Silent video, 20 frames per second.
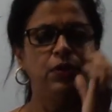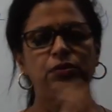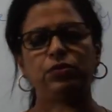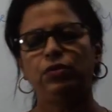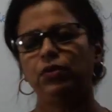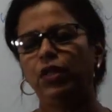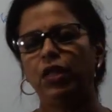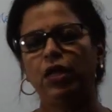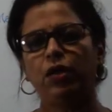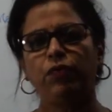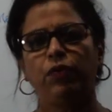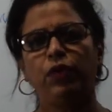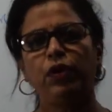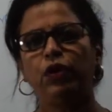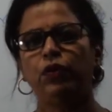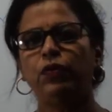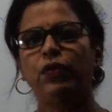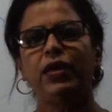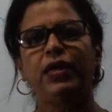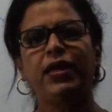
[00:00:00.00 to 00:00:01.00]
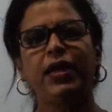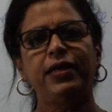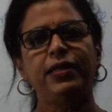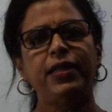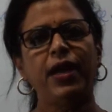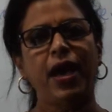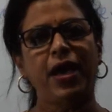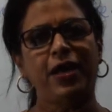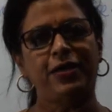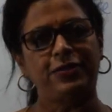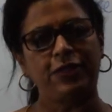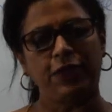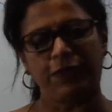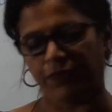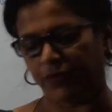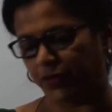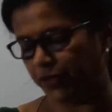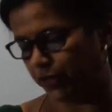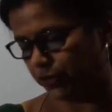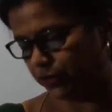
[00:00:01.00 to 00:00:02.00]
So therefore, you will get the answer
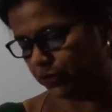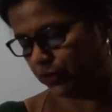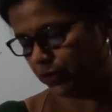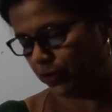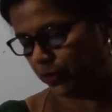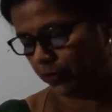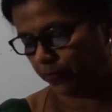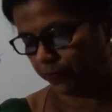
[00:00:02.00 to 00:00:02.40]
for this.